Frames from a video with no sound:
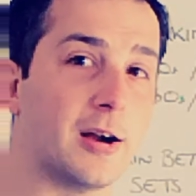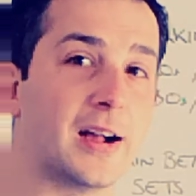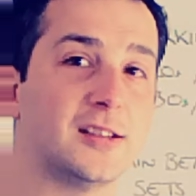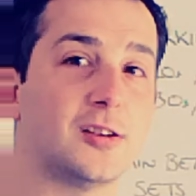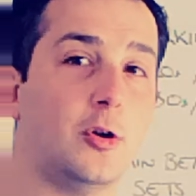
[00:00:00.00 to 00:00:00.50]
All
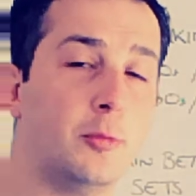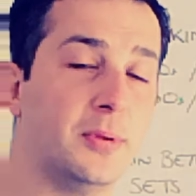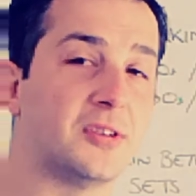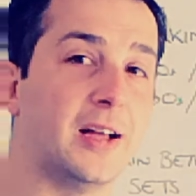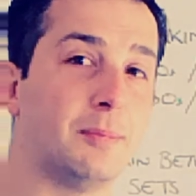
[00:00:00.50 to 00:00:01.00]
right, guys.
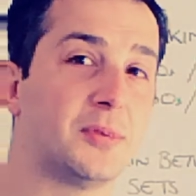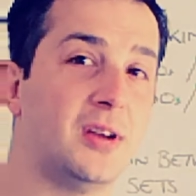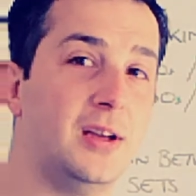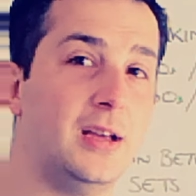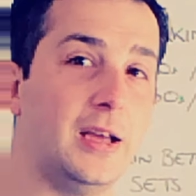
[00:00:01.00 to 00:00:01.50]
Hope this
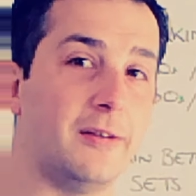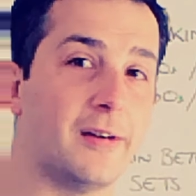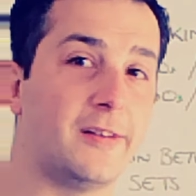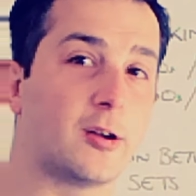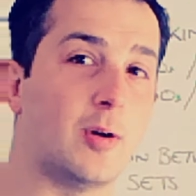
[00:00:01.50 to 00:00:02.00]
helps. If you
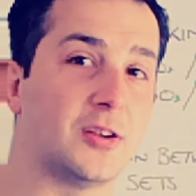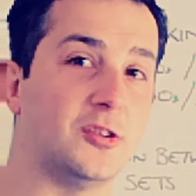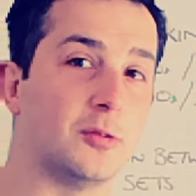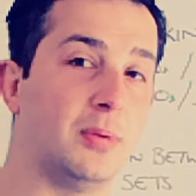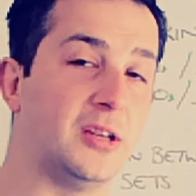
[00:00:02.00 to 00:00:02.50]
have any
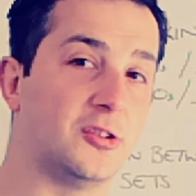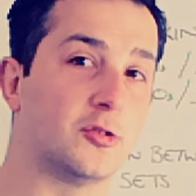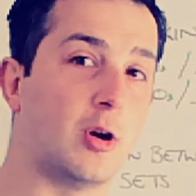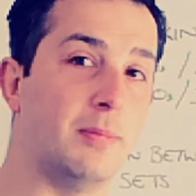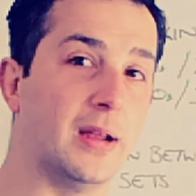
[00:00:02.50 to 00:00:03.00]
questions, please
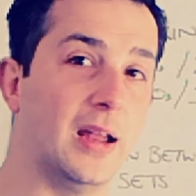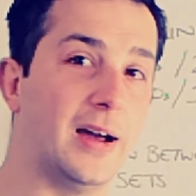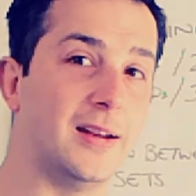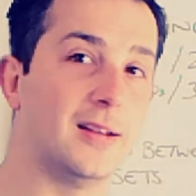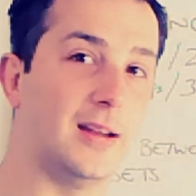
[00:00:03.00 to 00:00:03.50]
drop me a
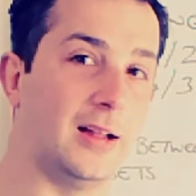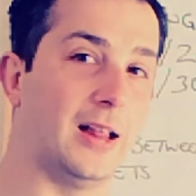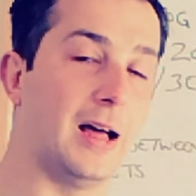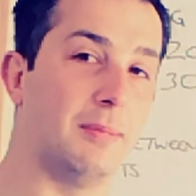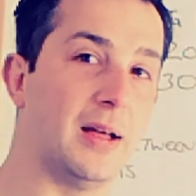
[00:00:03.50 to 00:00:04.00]
line, and
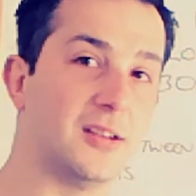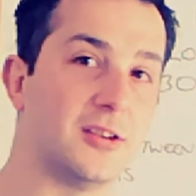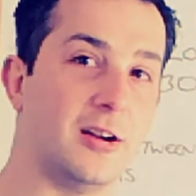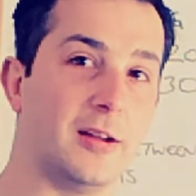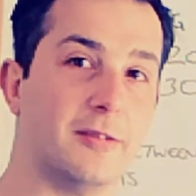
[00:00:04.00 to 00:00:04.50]
I'll
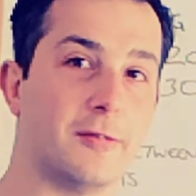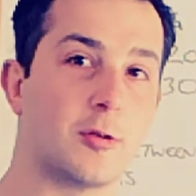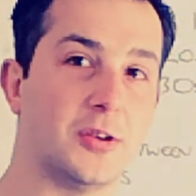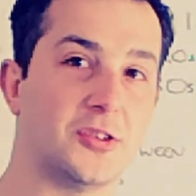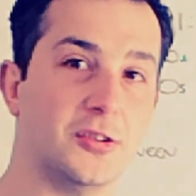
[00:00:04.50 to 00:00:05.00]
answer any further
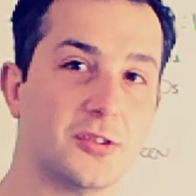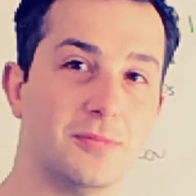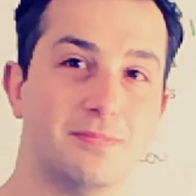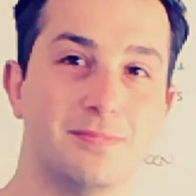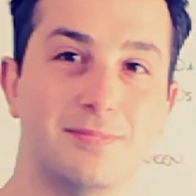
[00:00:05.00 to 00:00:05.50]

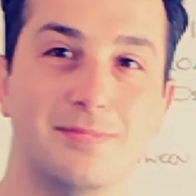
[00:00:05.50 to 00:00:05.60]
questions.